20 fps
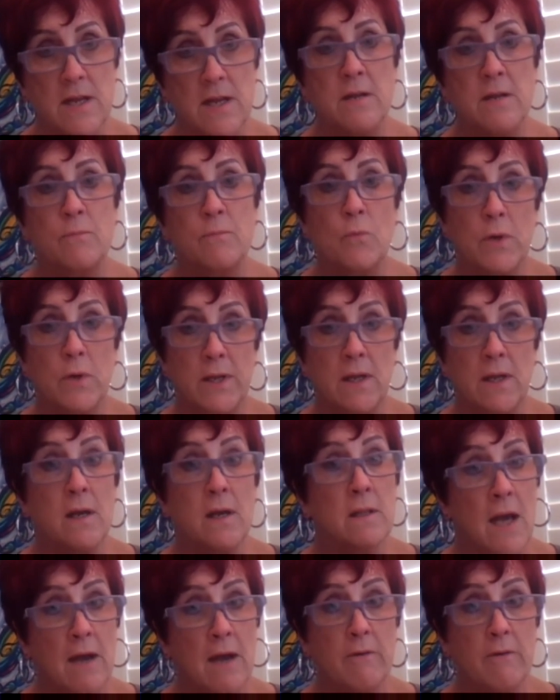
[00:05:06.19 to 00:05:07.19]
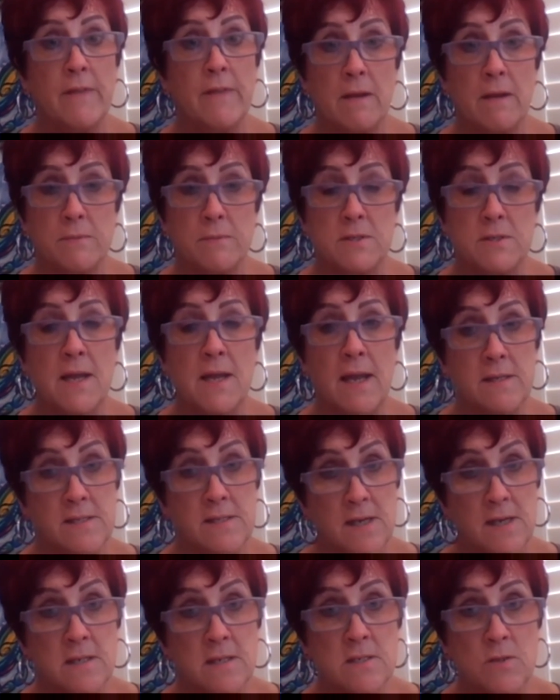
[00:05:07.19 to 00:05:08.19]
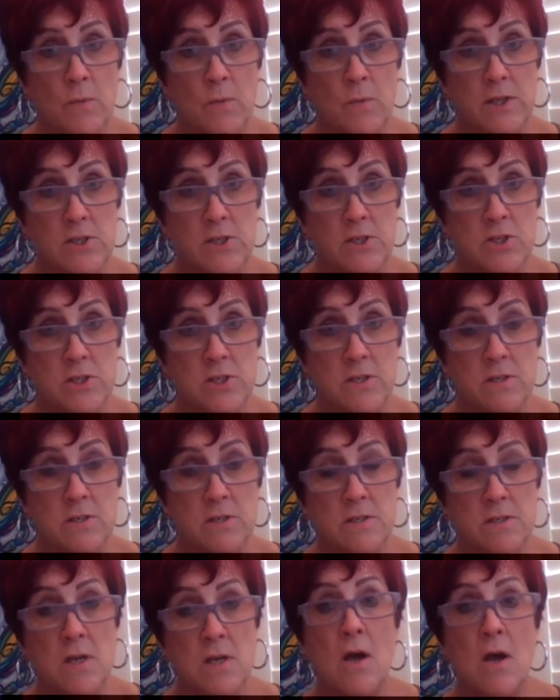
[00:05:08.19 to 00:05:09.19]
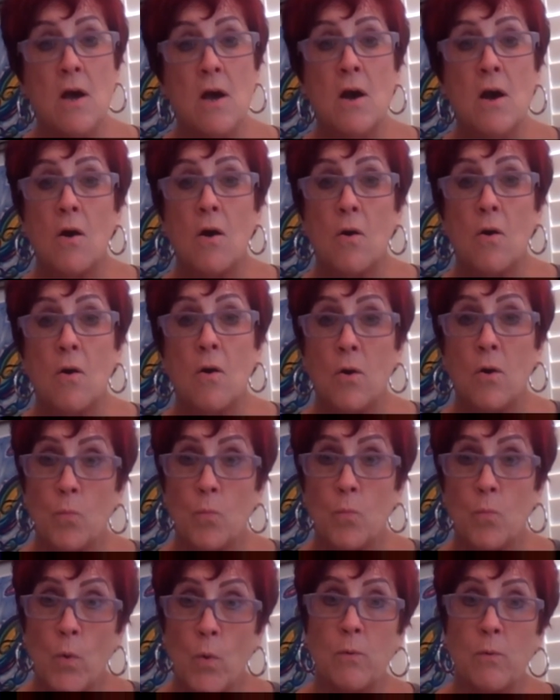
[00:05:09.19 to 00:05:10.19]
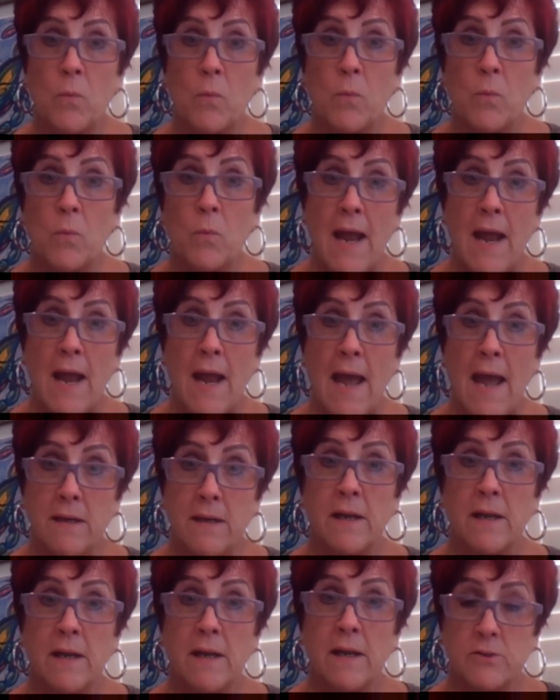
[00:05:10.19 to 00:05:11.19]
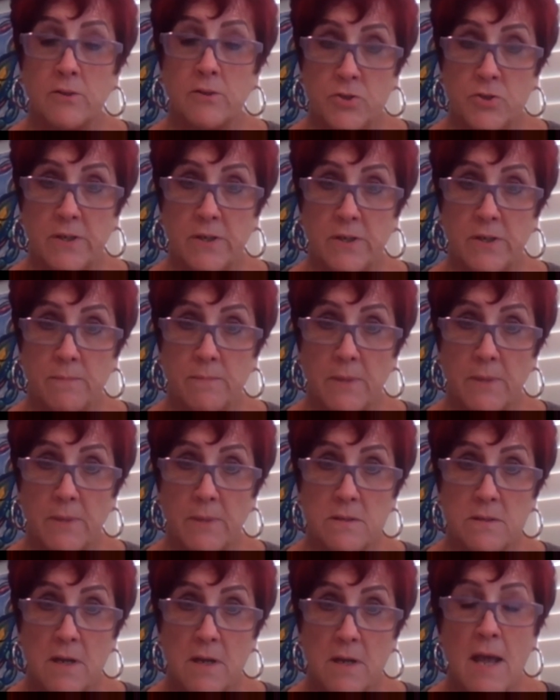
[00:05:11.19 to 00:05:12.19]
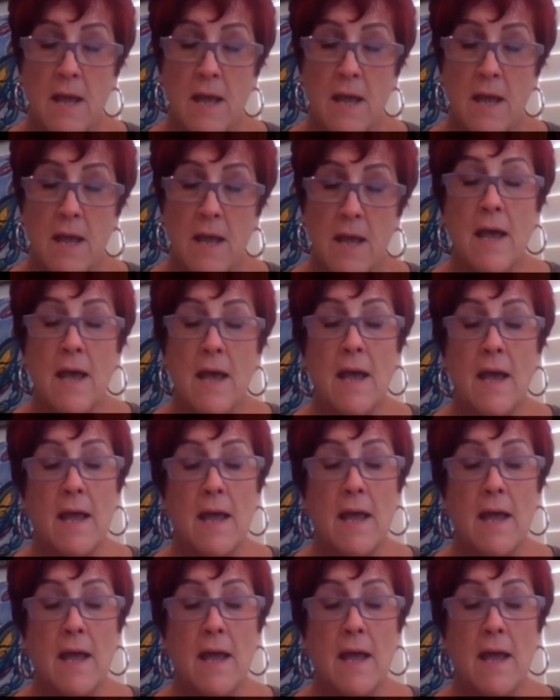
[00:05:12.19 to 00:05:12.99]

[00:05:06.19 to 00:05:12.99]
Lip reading: and we allow them to ask us questions on where we're at in our treatment. And